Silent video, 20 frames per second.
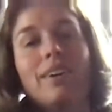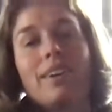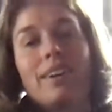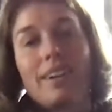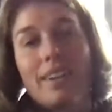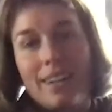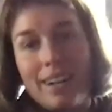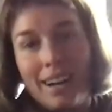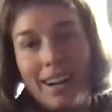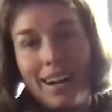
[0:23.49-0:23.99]

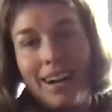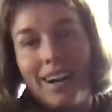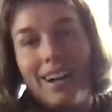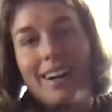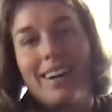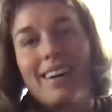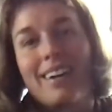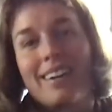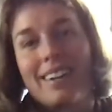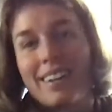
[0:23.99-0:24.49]
ka,
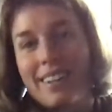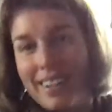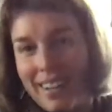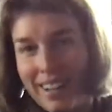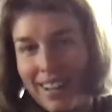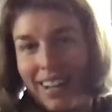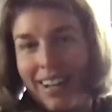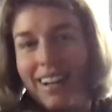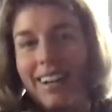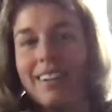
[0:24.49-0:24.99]
ka,
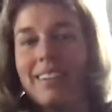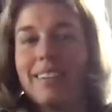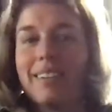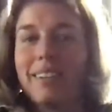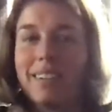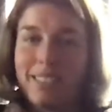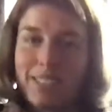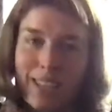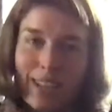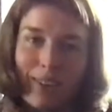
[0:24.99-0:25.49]

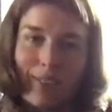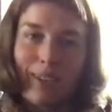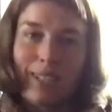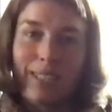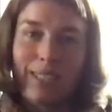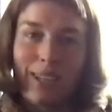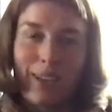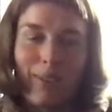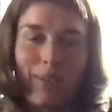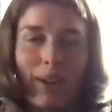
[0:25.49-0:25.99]
etc.,
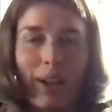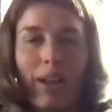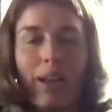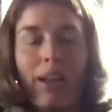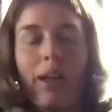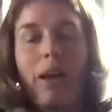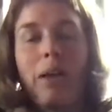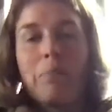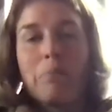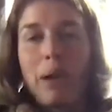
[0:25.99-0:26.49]
etc.
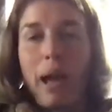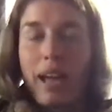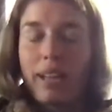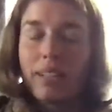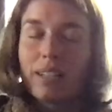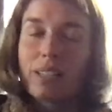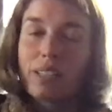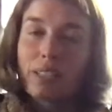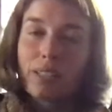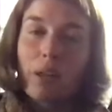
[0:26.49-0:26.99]

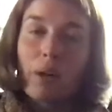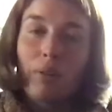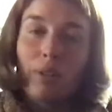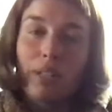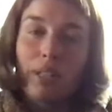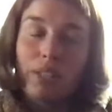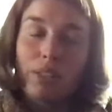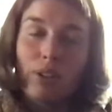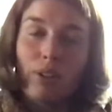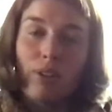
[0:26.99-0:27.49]
Practice slowly
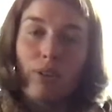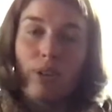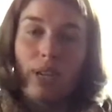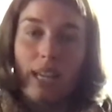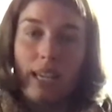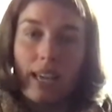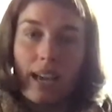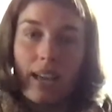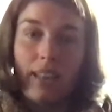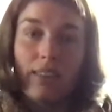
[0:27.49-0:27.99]
so you can
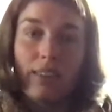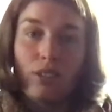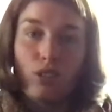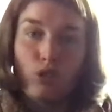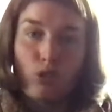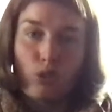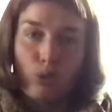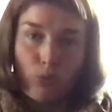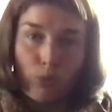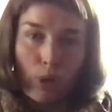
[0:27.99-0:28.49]
get the
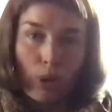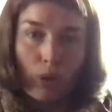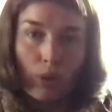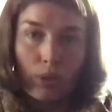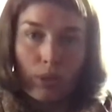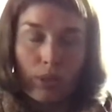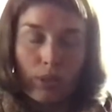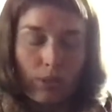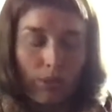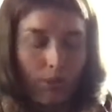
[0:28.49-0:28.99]

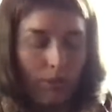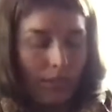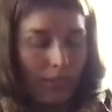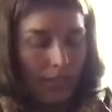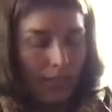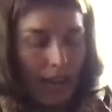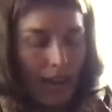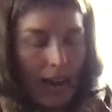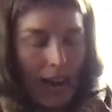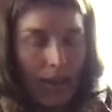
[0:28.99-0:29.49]
strokes
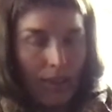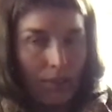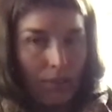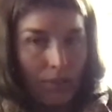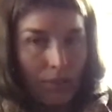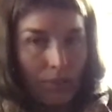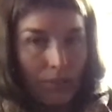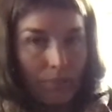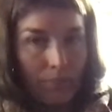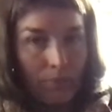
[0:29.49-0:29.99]
down.
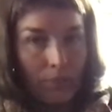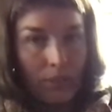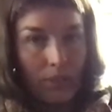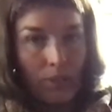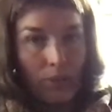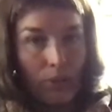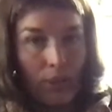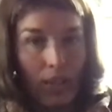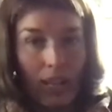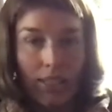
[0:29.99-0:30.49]

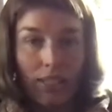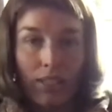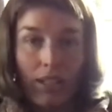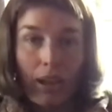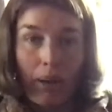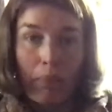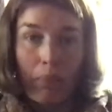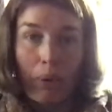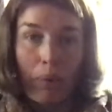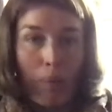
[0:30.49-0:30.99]
So that's
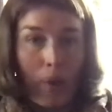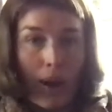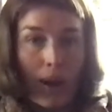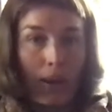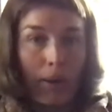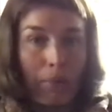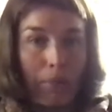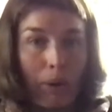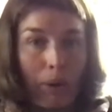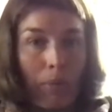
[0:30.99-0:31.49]
number one.
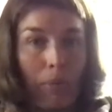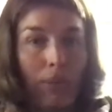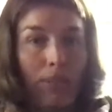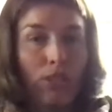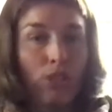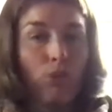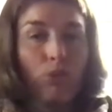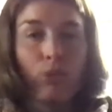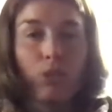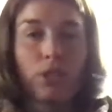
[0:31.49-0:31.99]
But
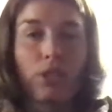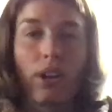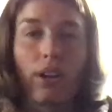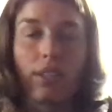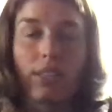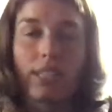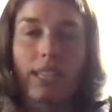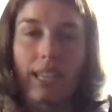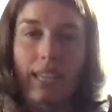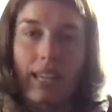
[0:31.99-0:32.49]
once you start
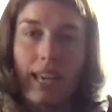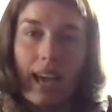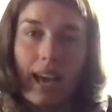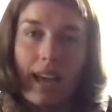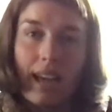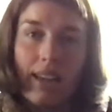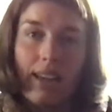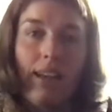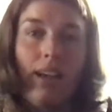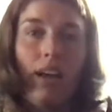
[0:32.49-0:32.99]
to
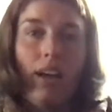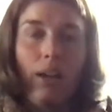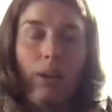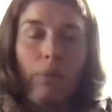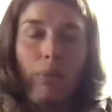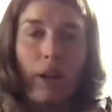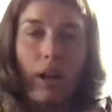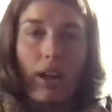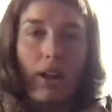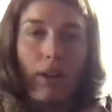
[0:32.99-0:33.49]
get
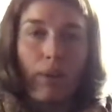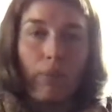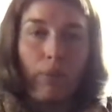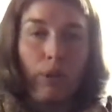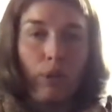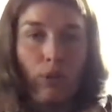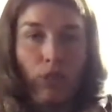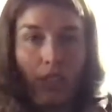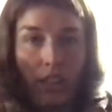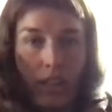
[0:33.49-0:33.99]
where
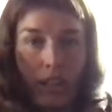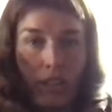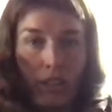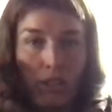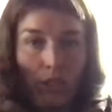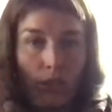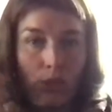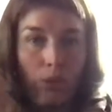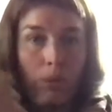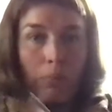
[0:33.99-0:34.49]
you think
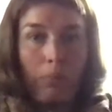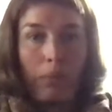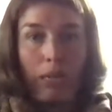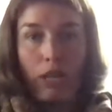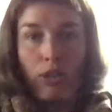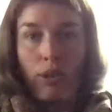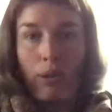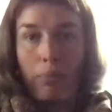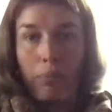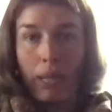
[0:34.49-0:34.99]
doom and you
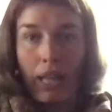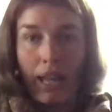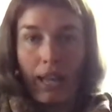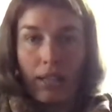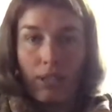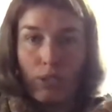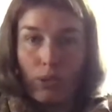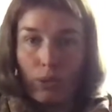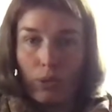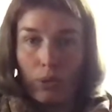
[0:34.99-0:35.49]
can play a
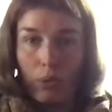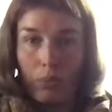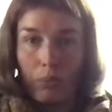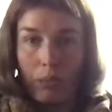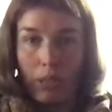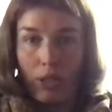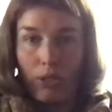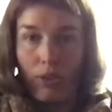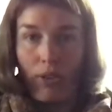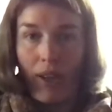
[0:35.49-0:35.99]
doom
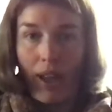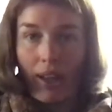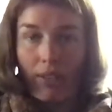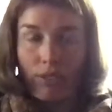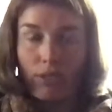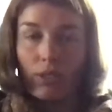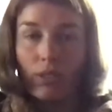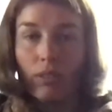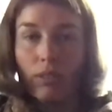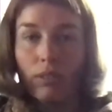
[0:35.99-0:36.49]
and you don't have to